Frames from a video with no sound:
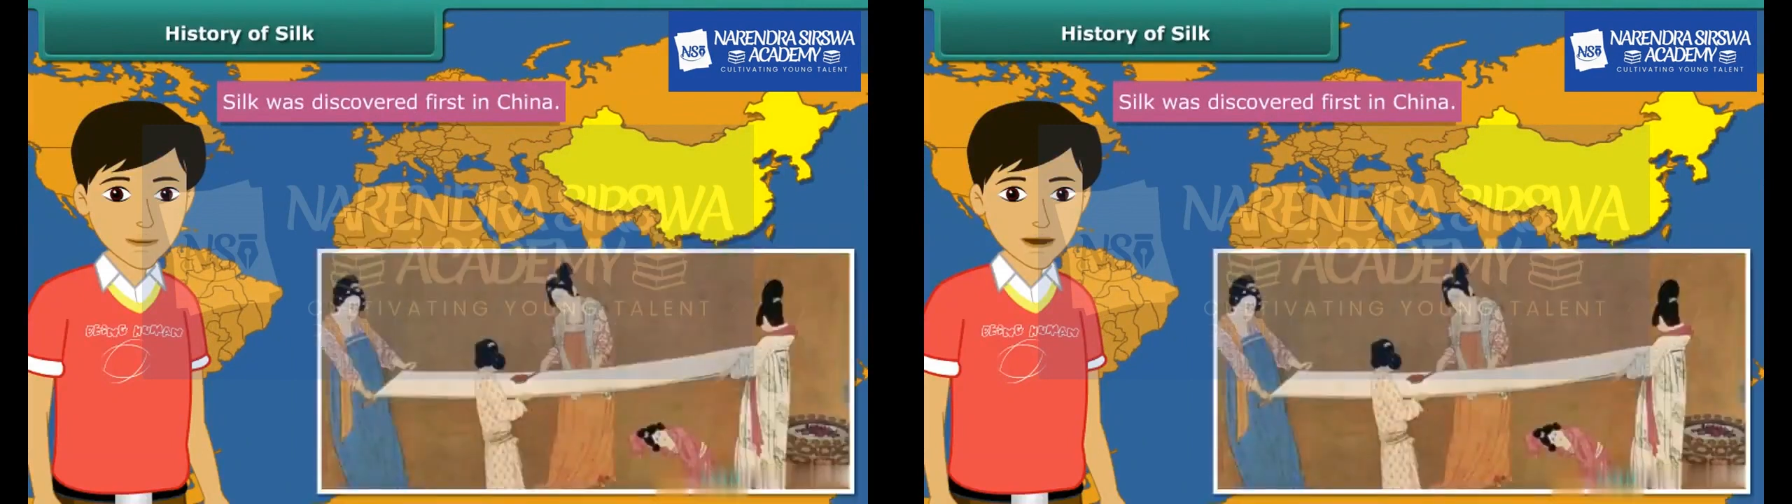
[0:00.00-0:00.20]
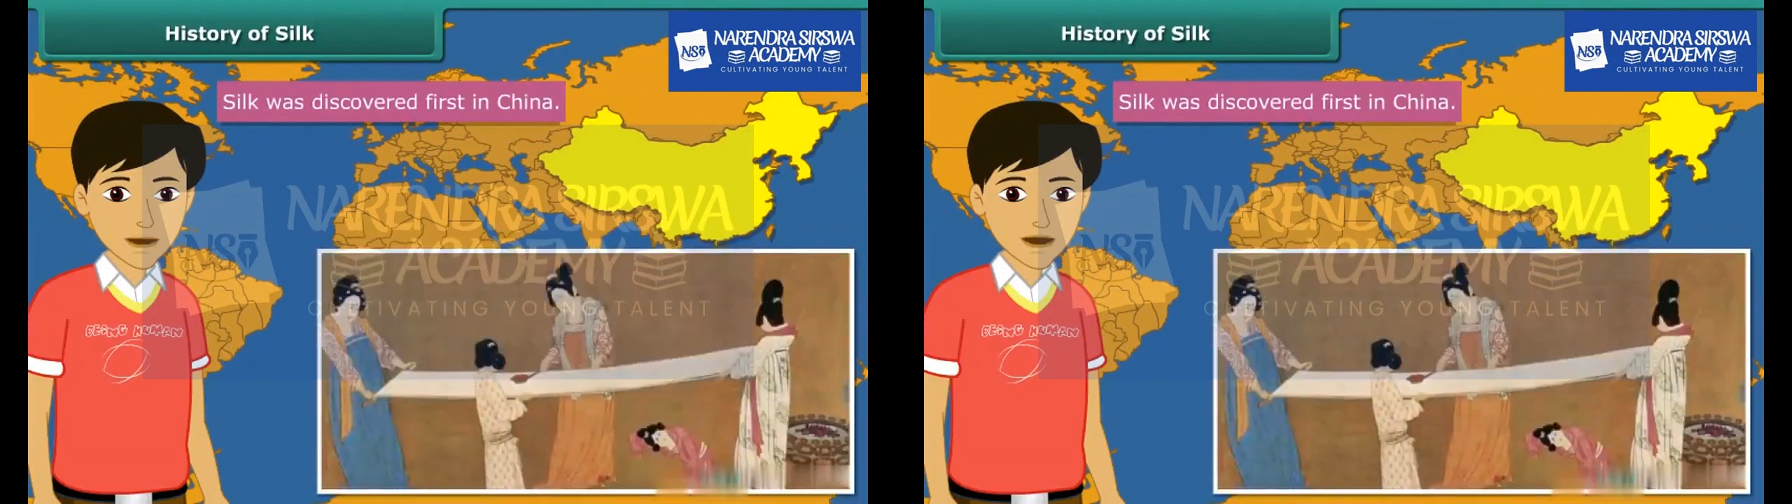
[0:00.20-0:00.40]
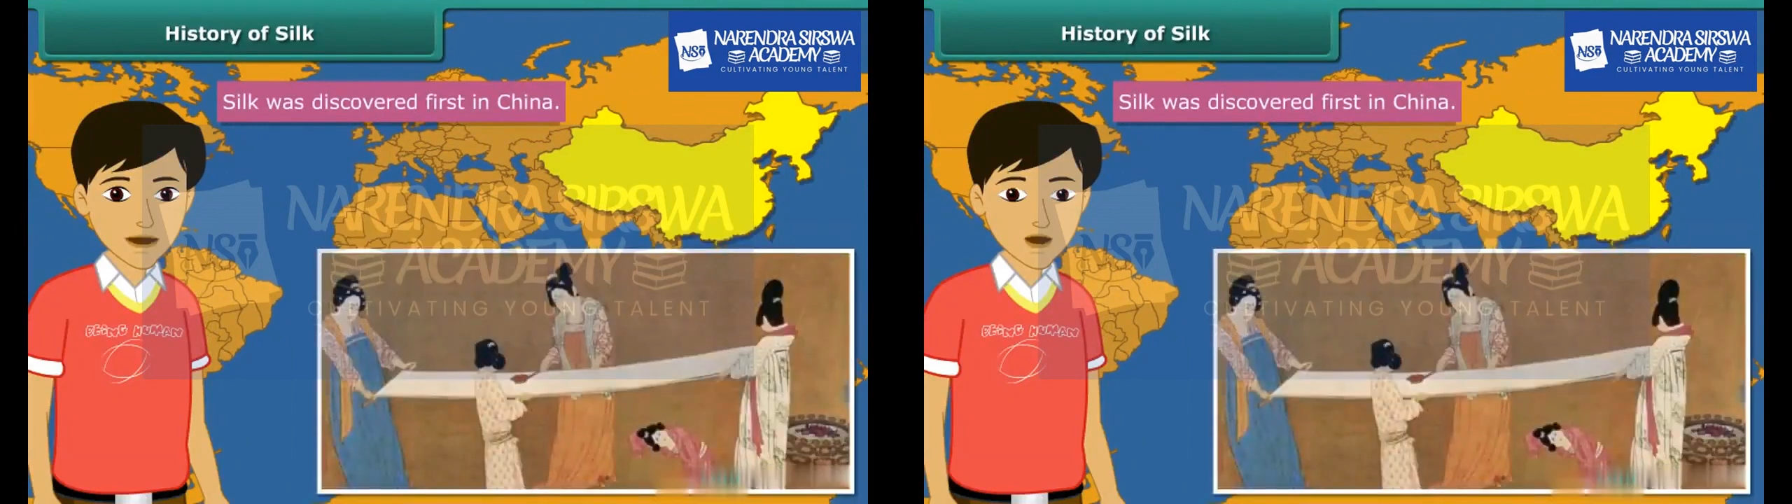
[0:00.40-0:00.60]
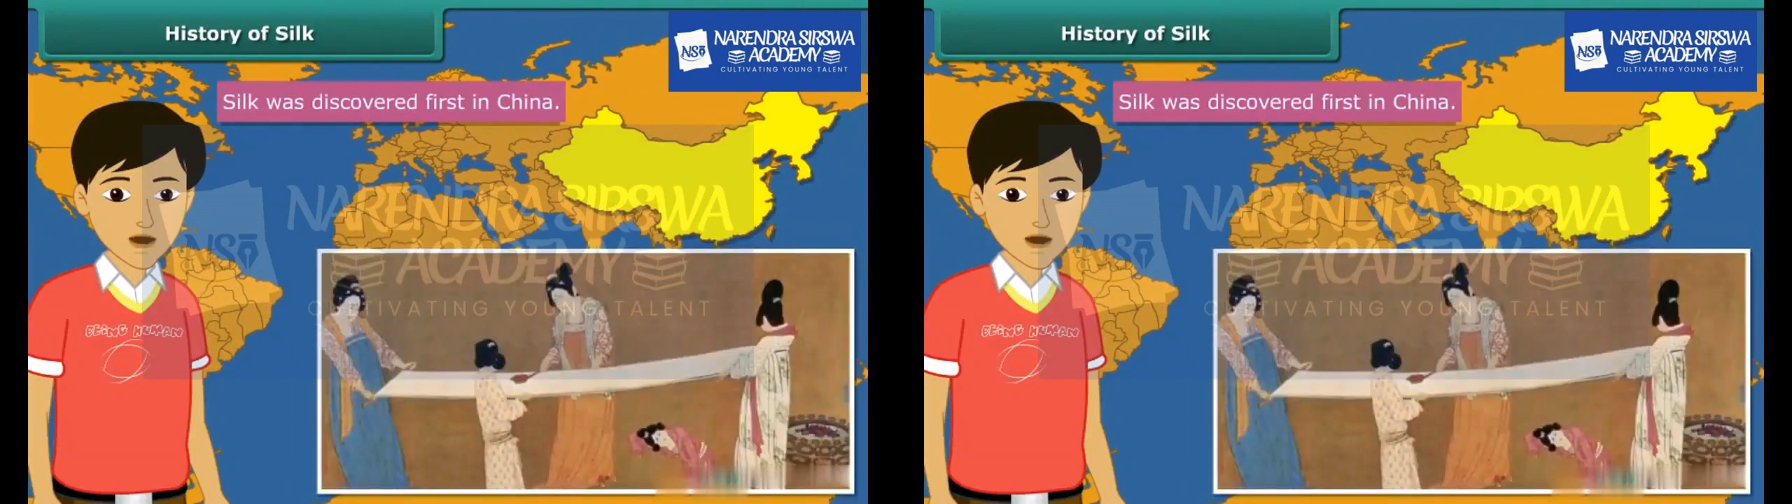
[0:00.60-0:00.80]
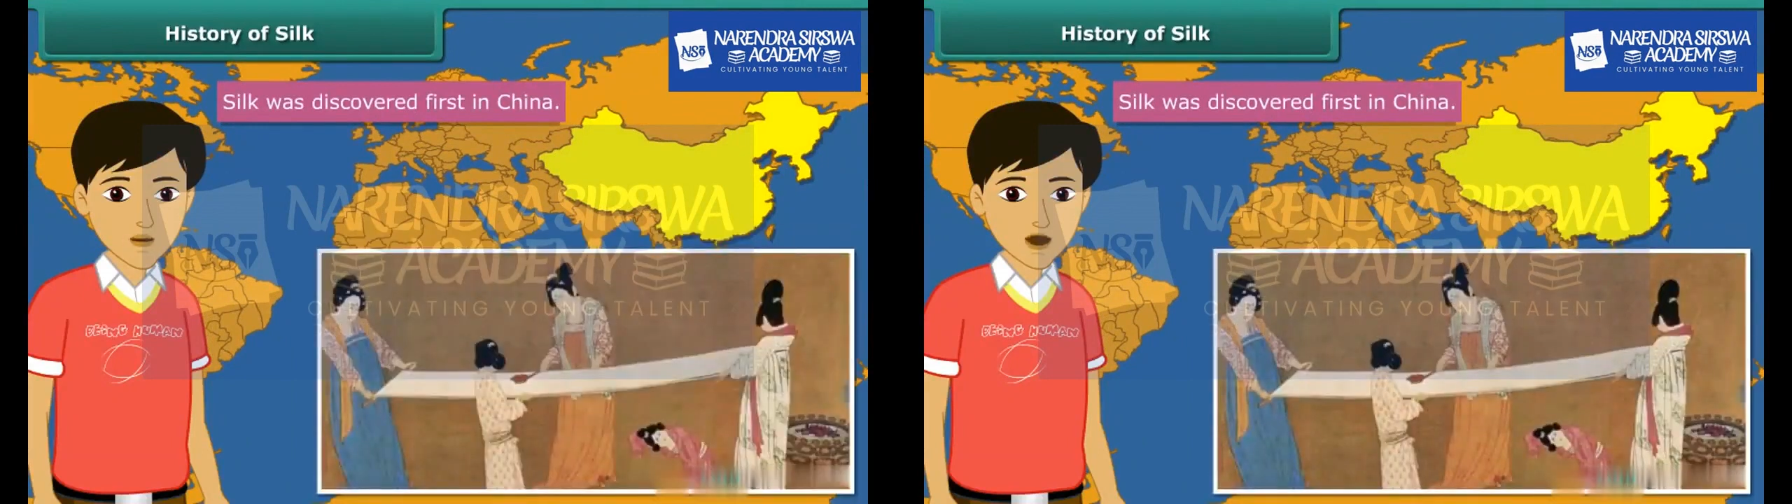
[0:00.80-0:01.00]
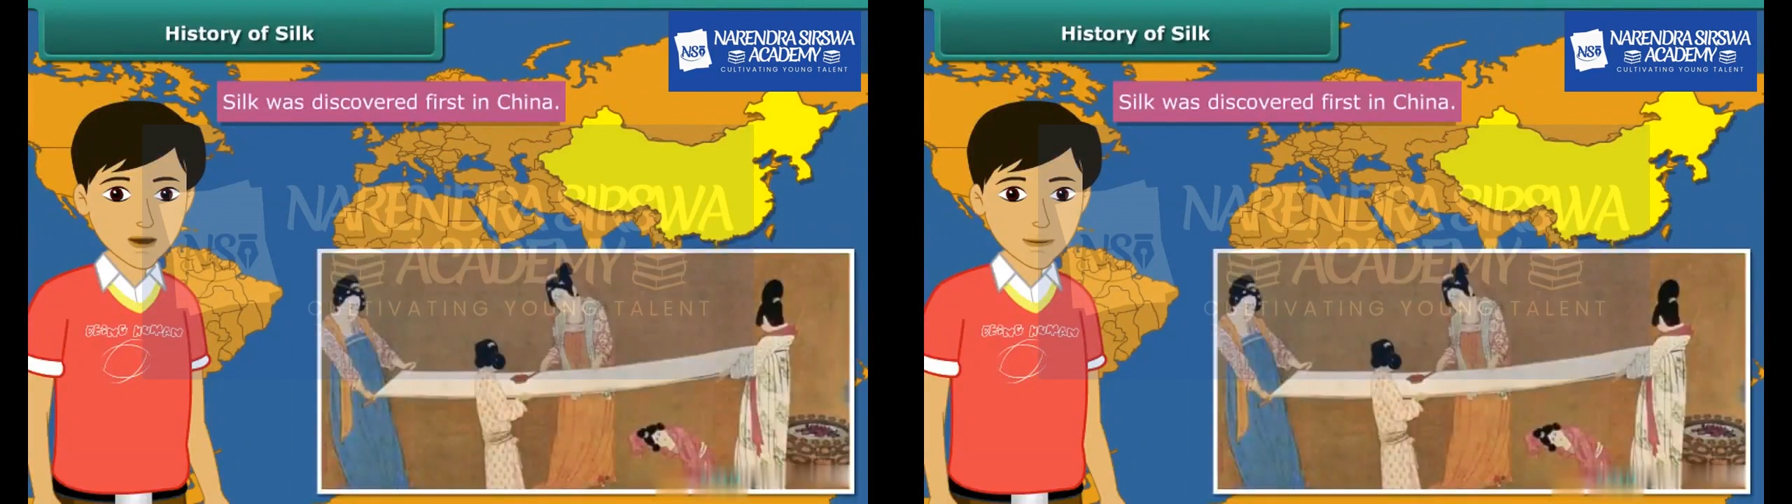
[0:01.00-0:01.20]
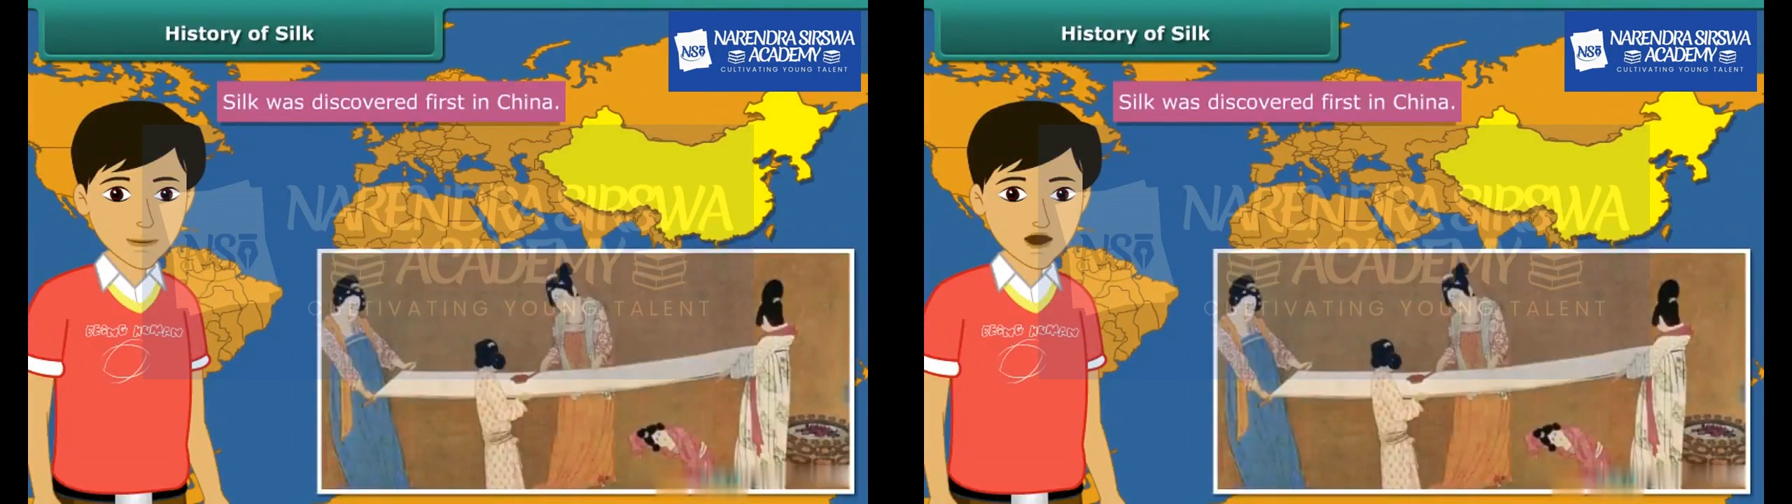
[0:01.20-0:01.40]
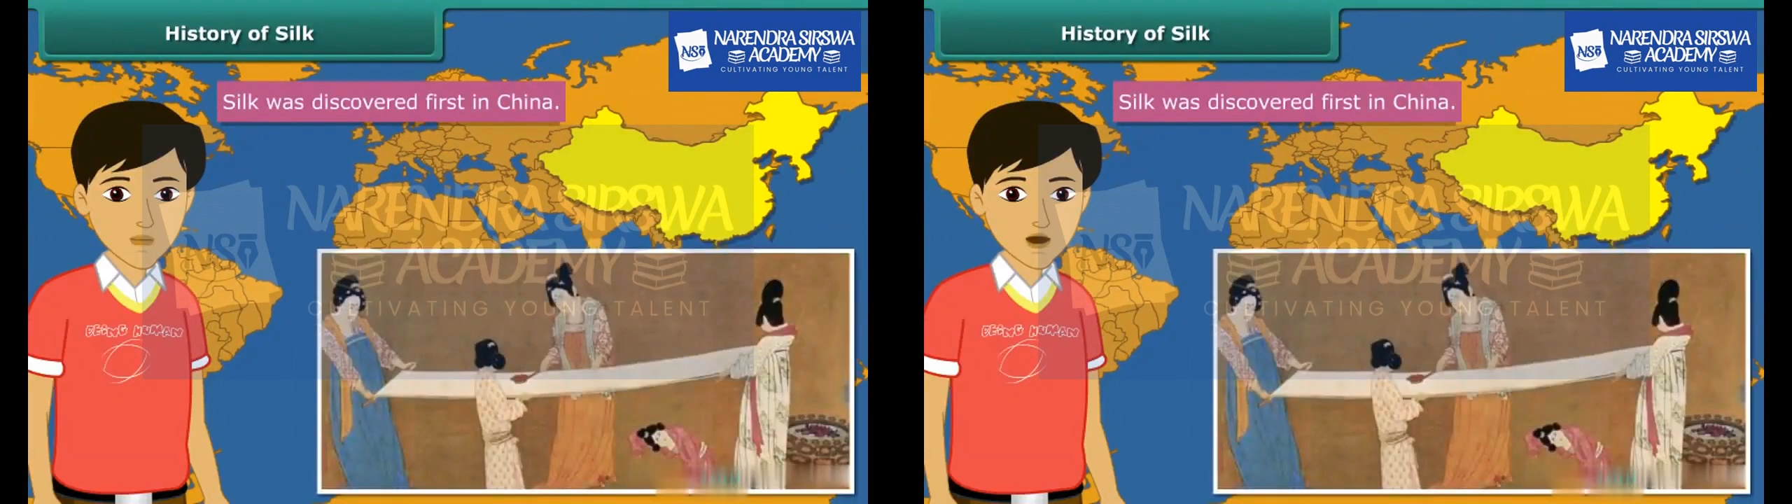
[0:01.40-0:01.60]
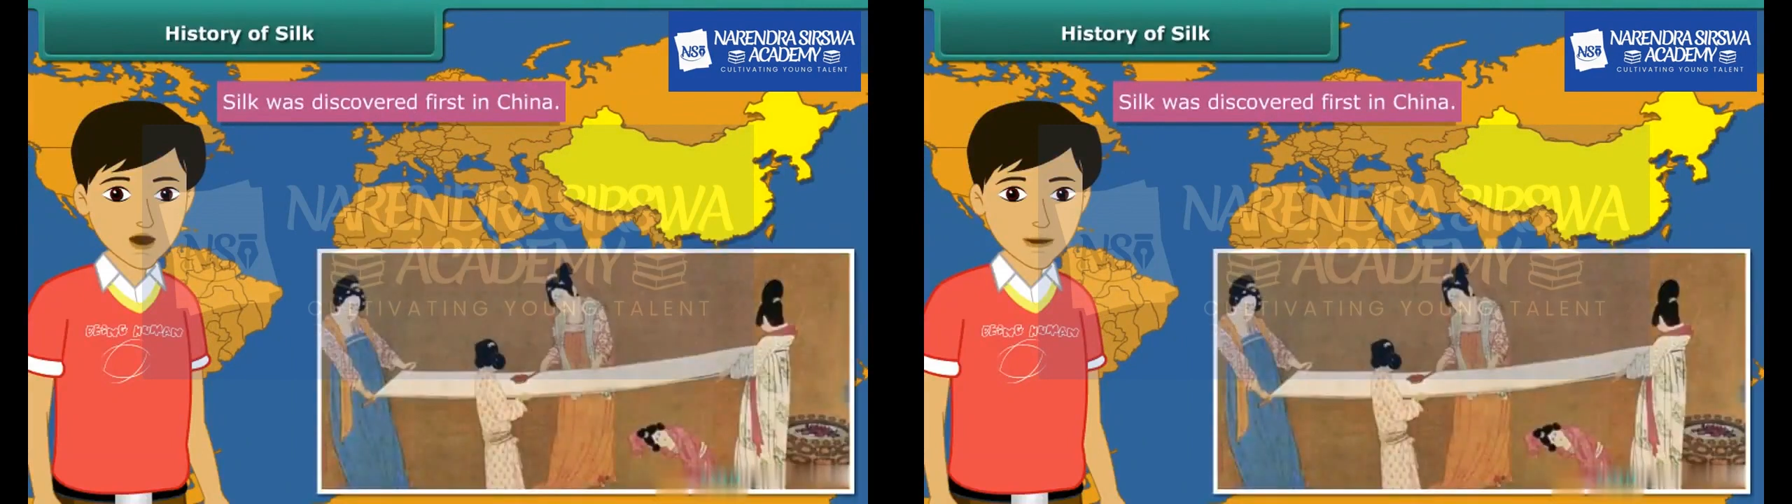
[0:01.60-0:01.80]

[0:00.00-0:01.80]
as far back as